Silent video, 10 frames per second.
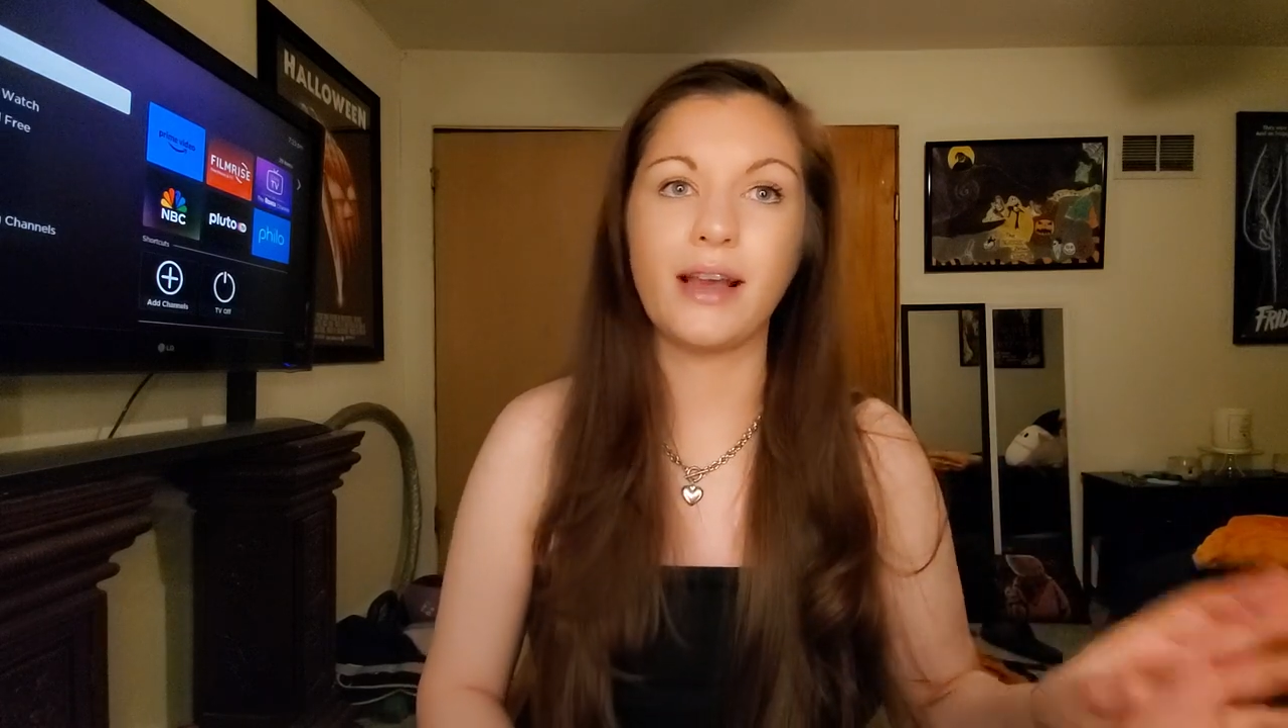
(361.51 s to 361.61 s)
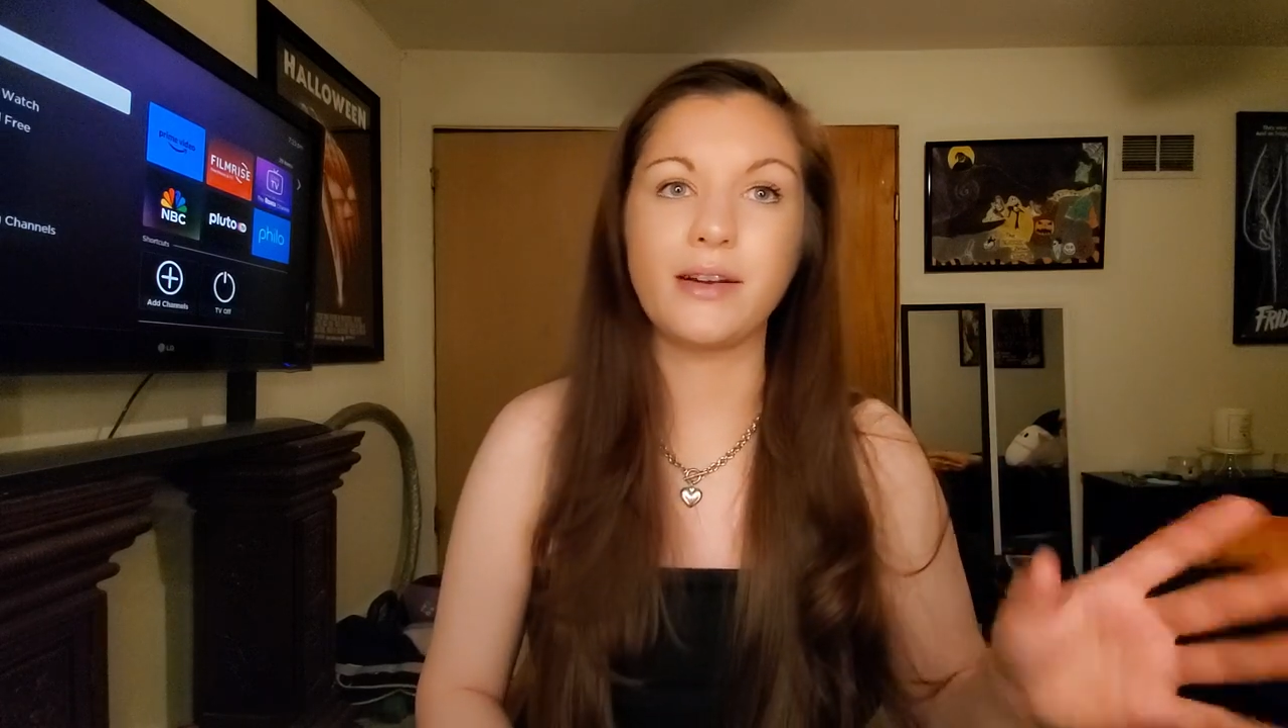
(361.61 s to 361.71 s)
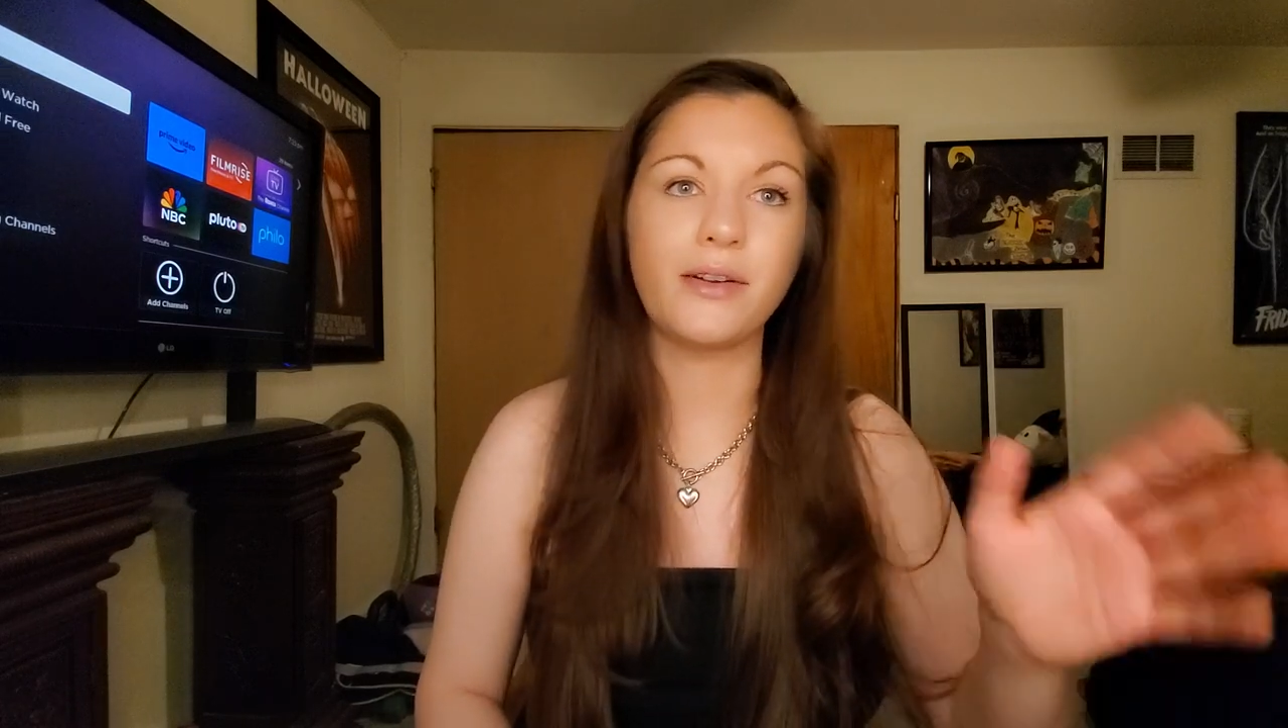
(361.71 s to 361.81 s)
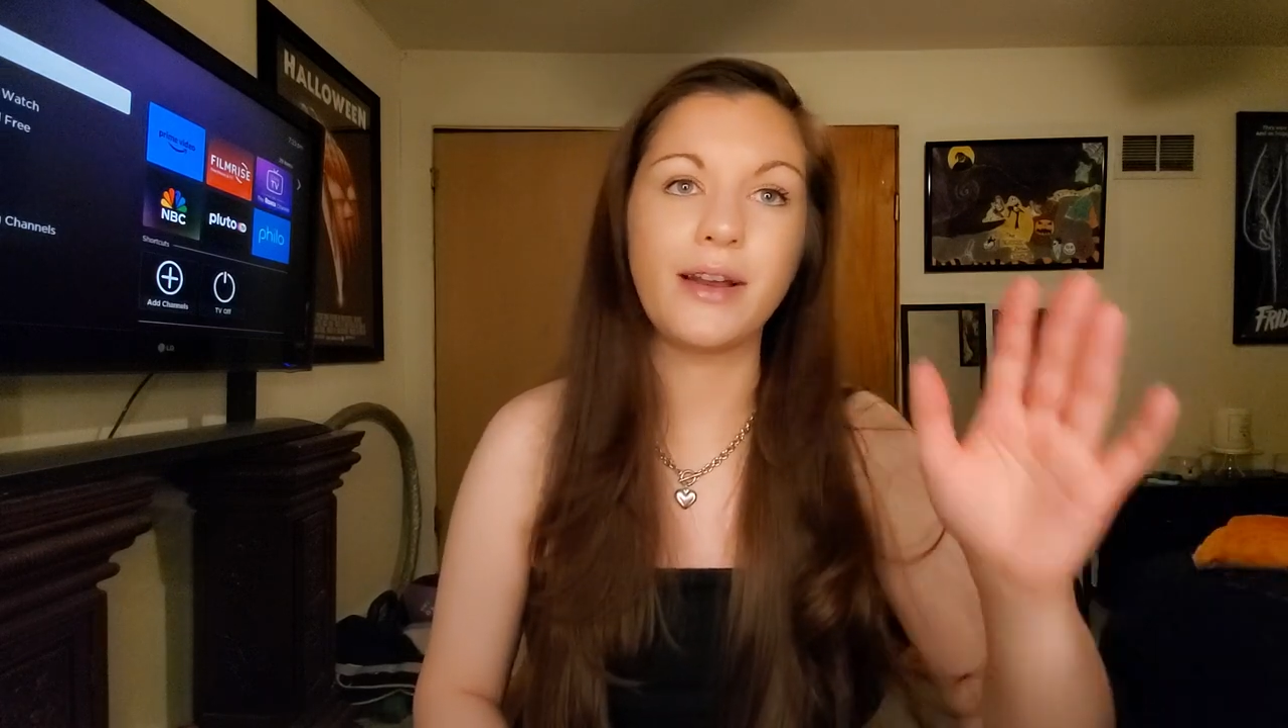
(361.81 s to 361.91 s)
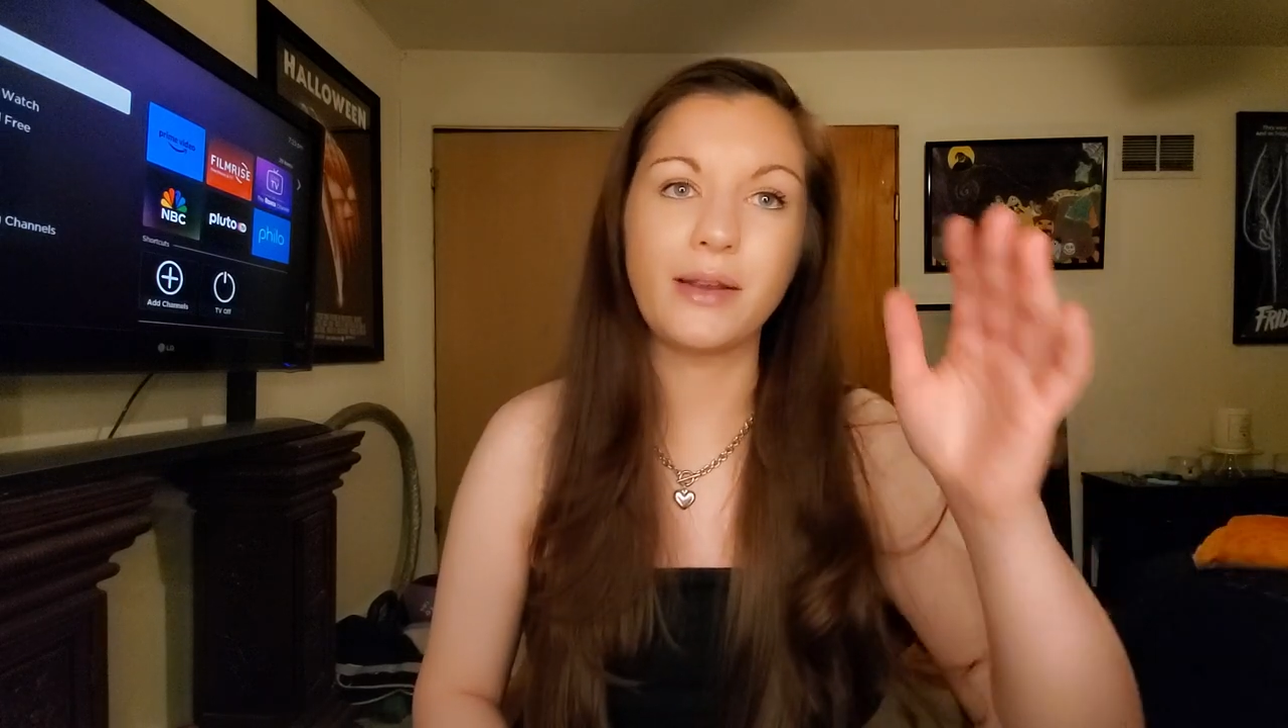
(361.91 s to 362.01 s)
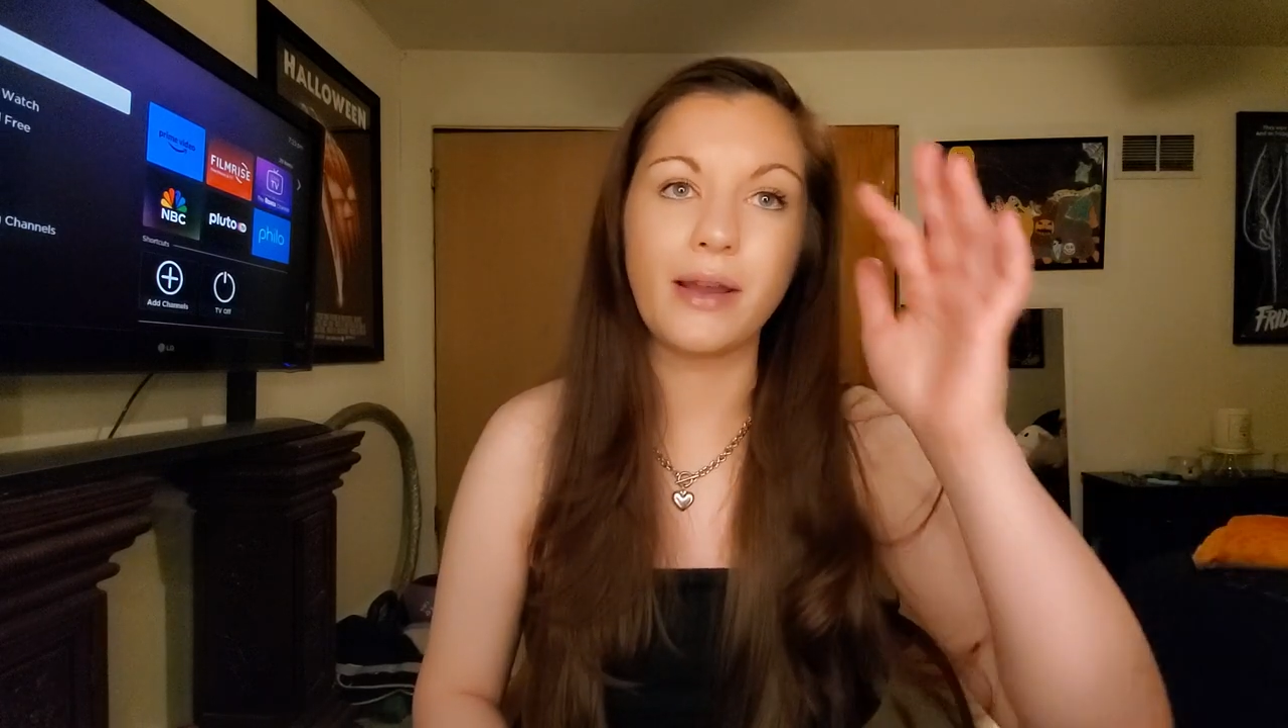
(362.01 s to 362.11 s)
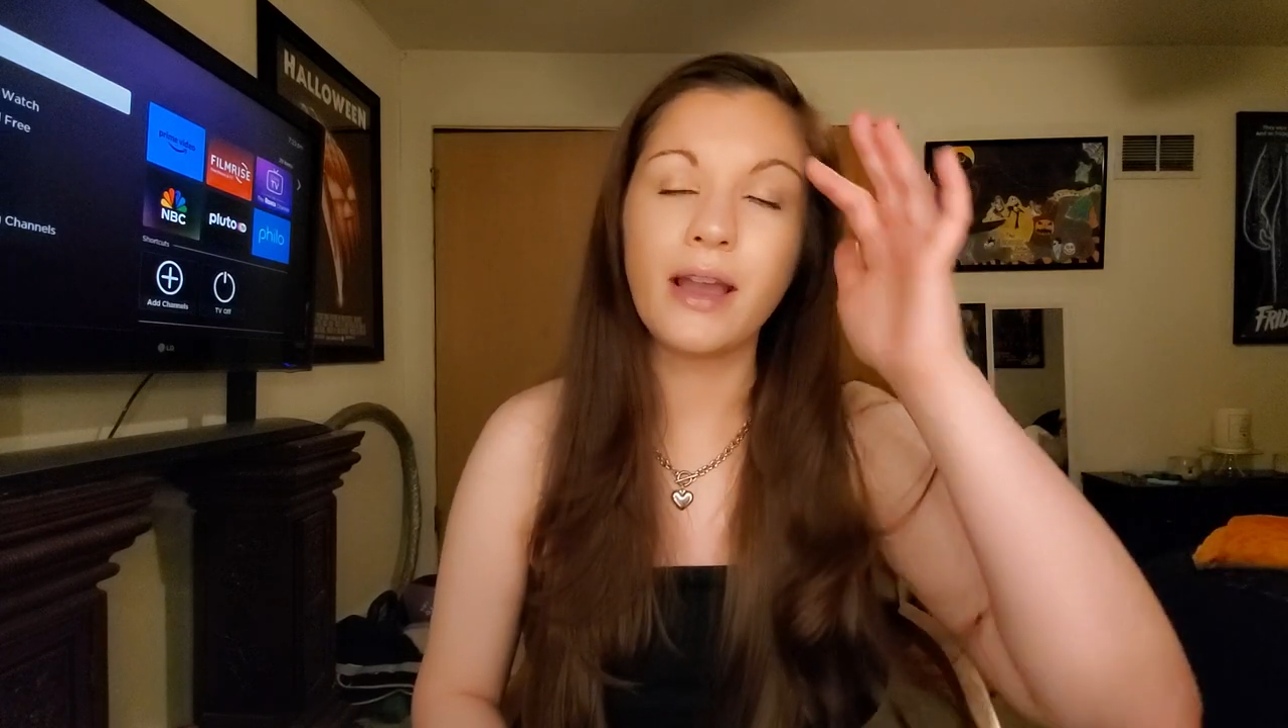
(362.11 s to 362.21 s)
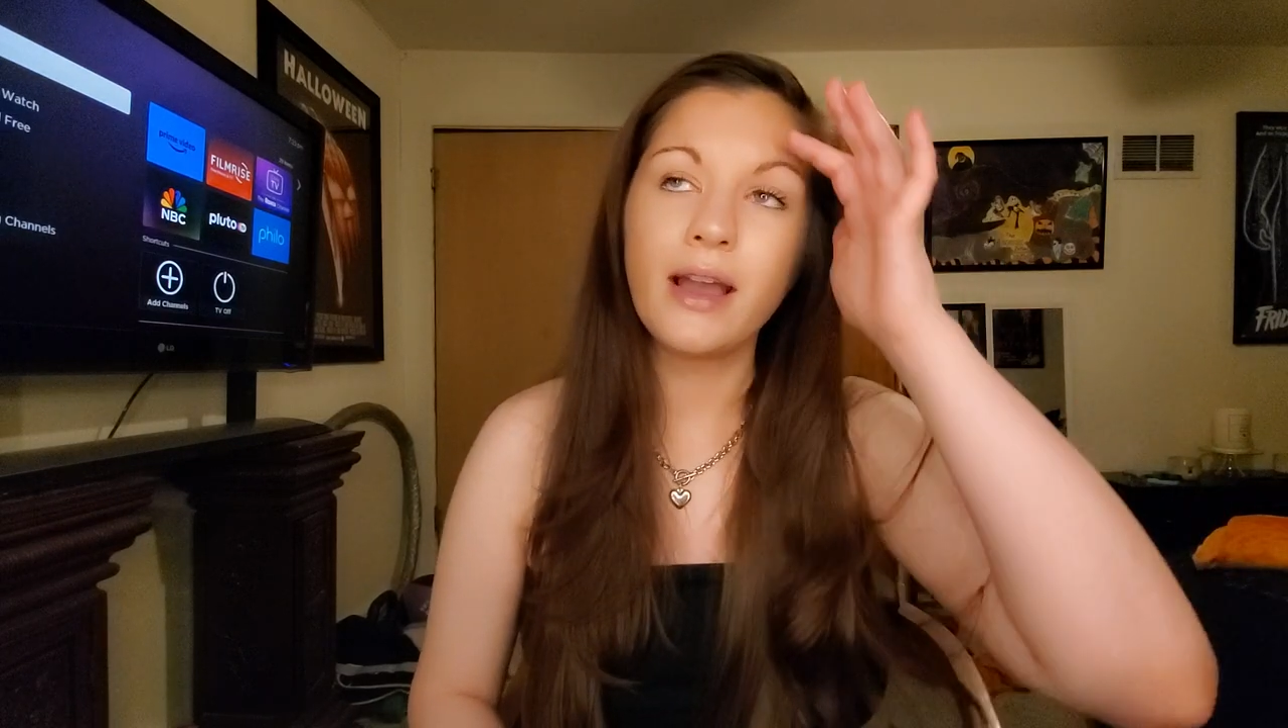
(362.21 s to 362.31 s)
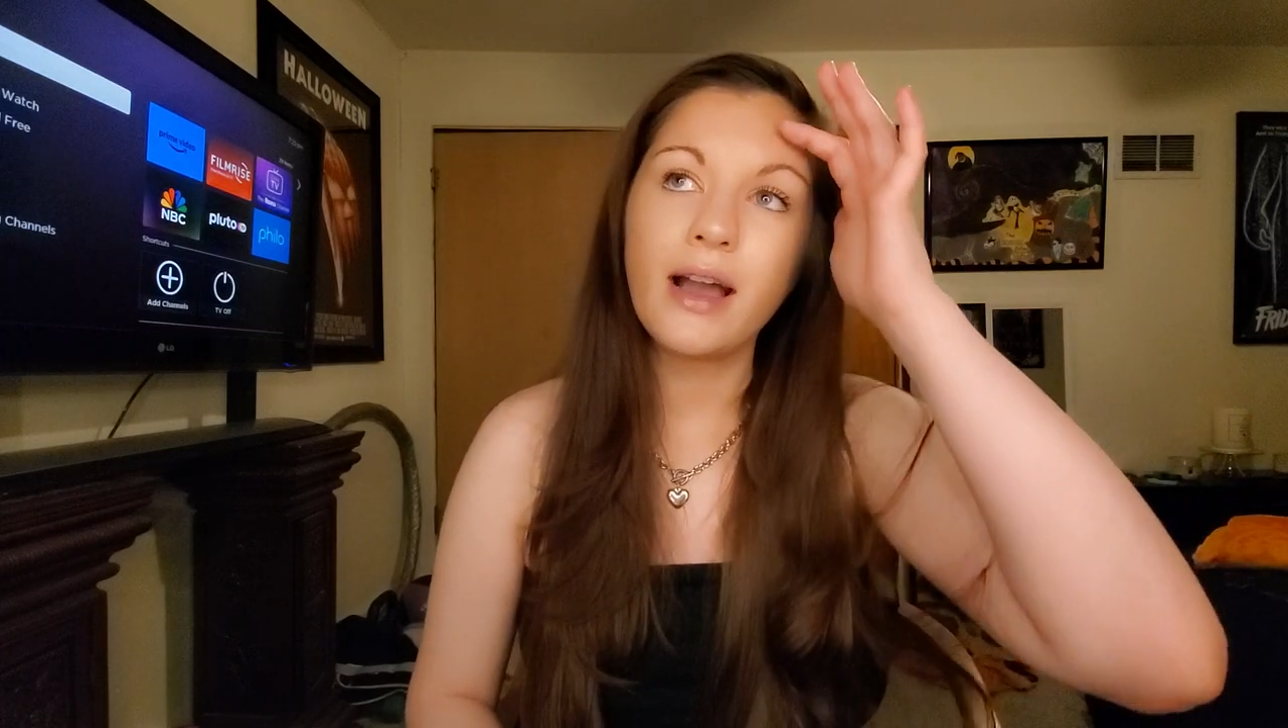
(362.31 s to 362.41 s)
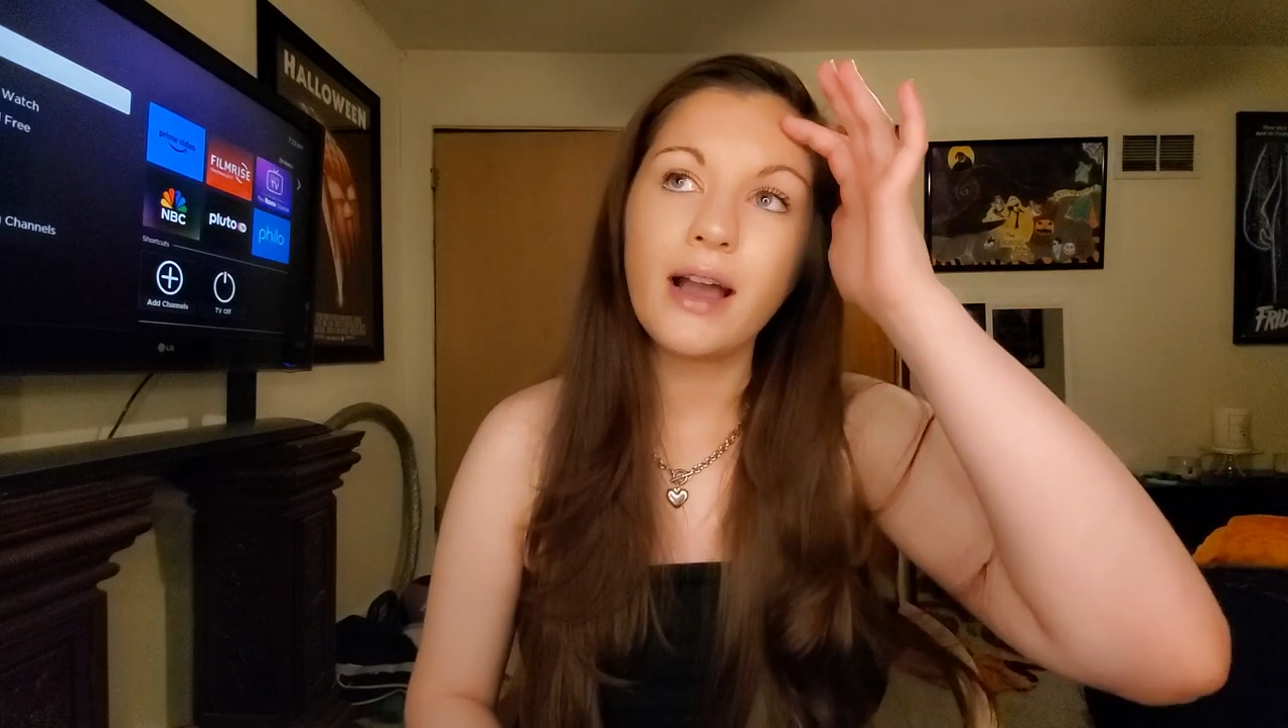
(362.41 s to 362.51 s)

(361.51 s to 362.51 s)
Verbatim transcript: I don't know. Anyway,